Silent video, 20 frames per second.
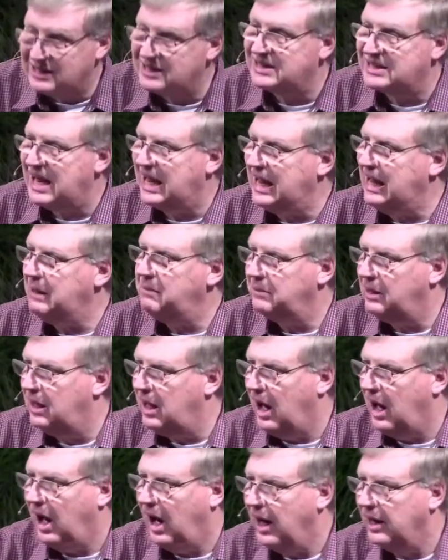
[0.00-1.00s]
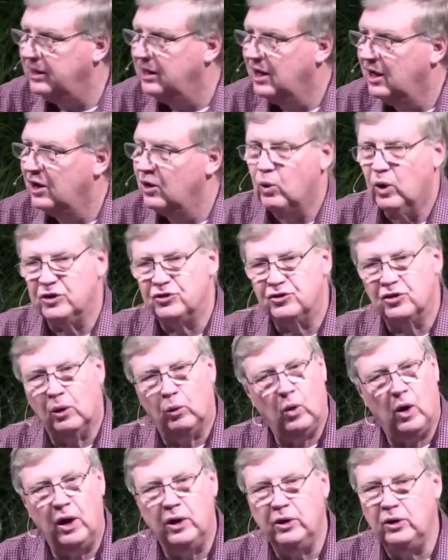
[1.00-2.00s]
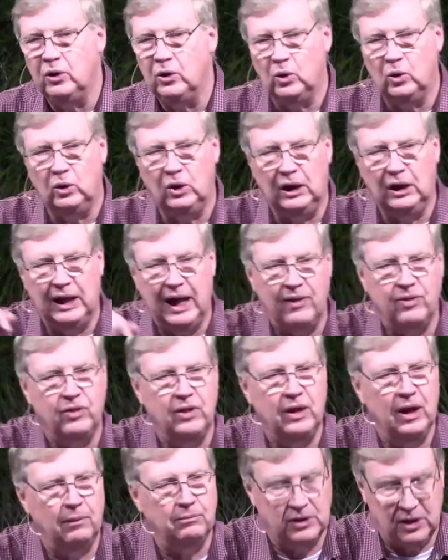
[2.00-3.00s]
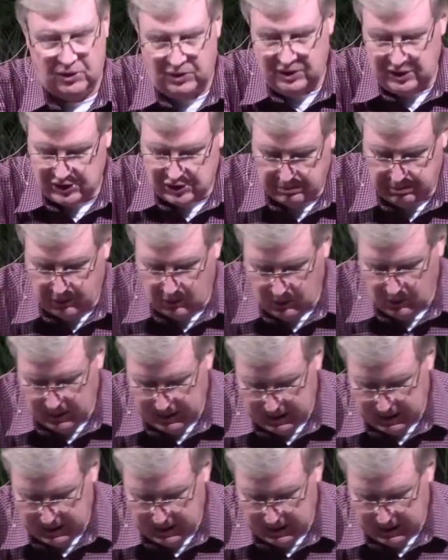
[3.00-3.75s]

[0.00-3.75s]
same God was the one who led them to this point.